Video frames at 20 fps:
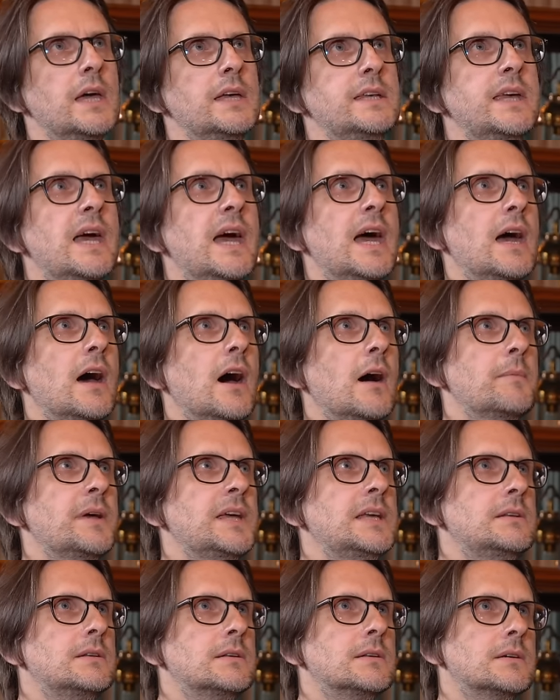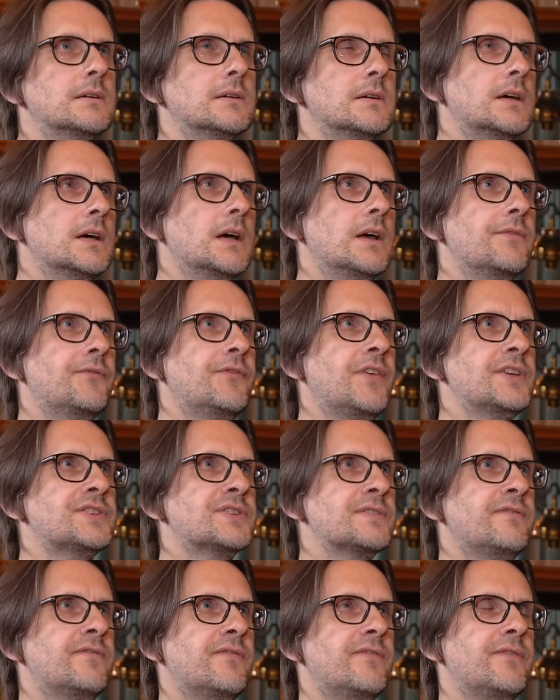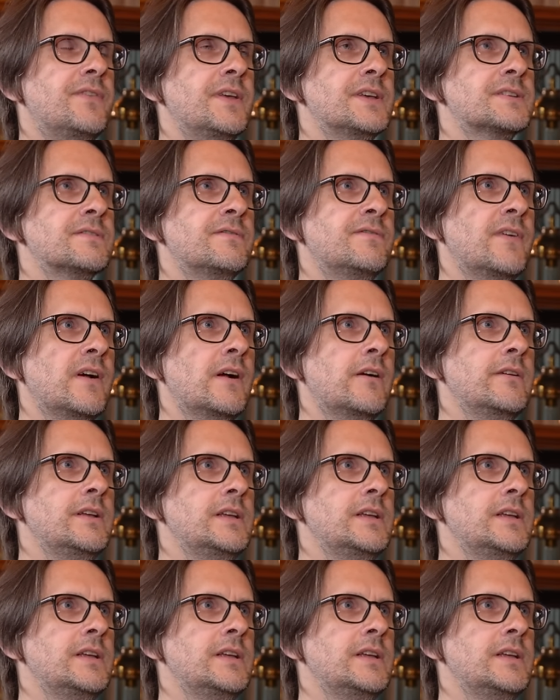Yeah, I mean... There's another